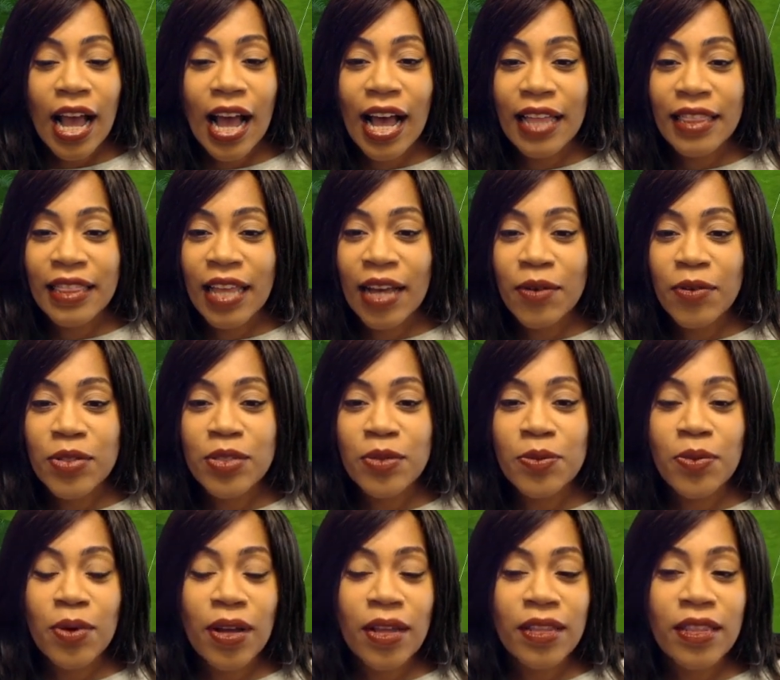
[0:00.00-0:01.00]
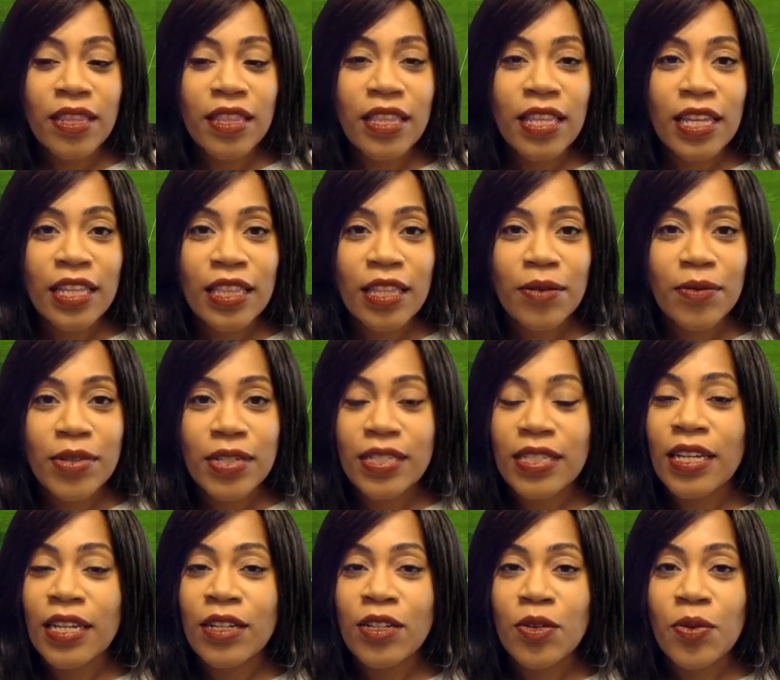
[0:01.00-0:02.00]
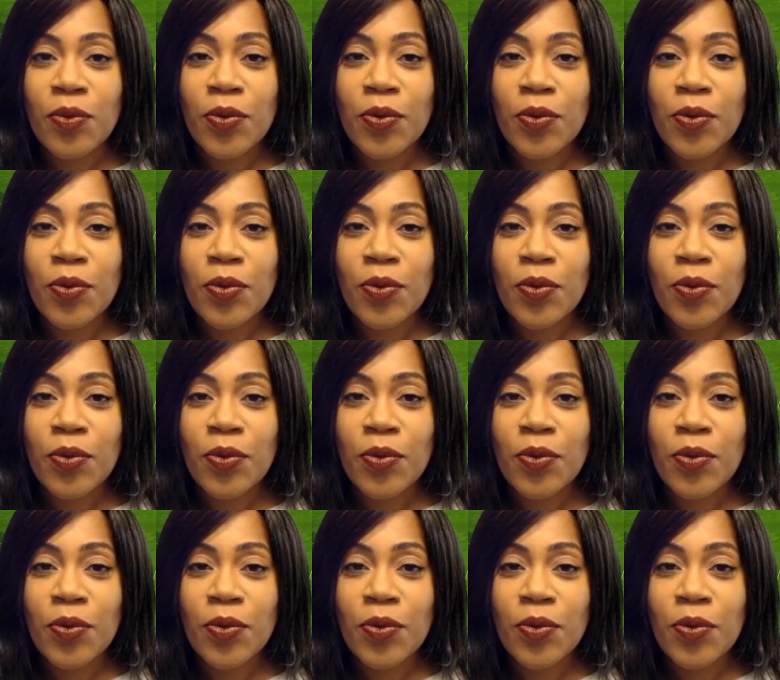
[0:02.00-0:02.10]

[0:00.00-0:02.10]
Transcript: and that was the one thing that we said